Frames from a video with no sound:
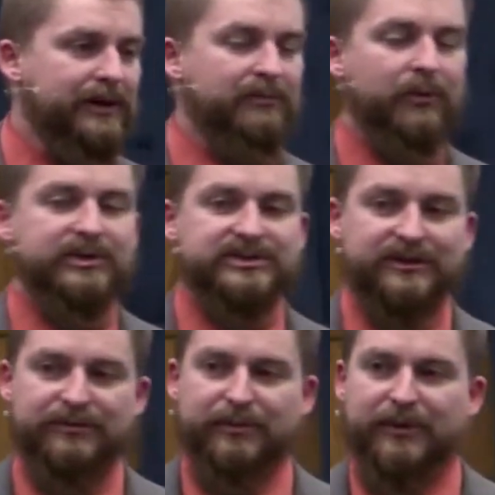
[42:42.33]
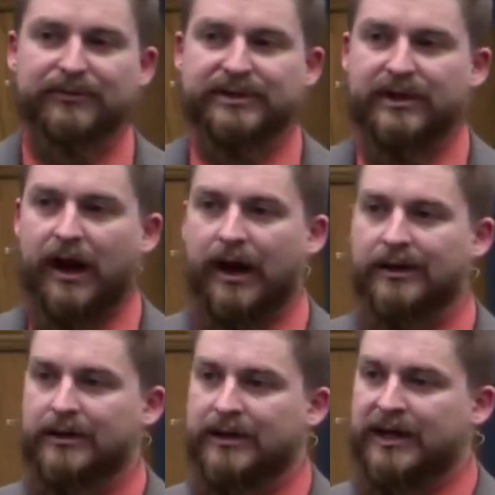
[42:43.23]
but we serve a perfect God.
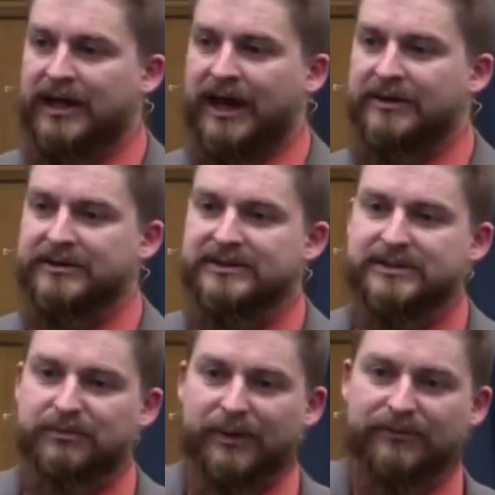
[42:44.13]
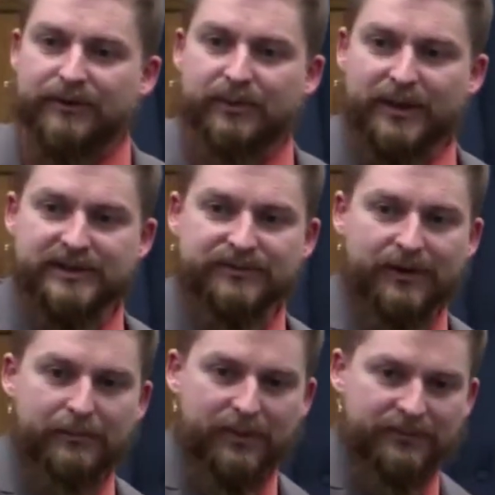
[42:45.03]
And this is a perfect place for
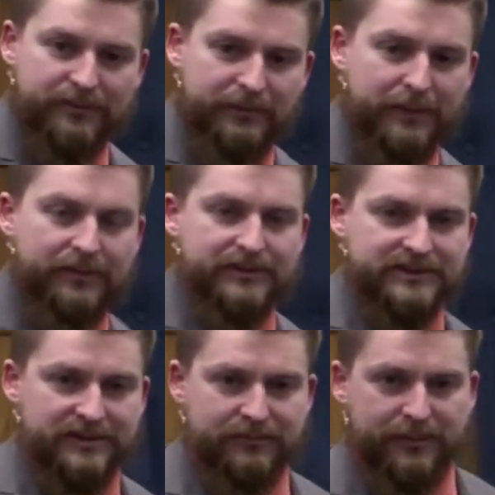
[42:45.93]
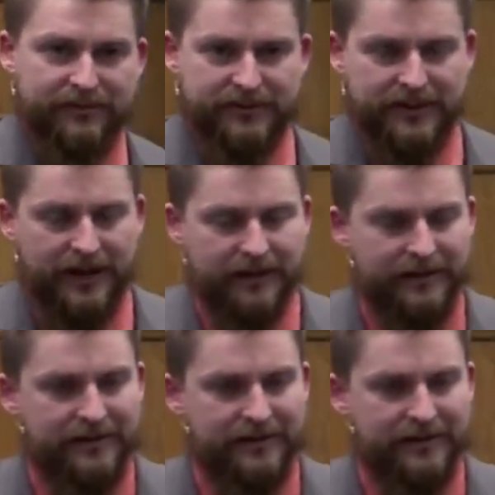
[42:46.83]
imperfect people to serve a perfect God.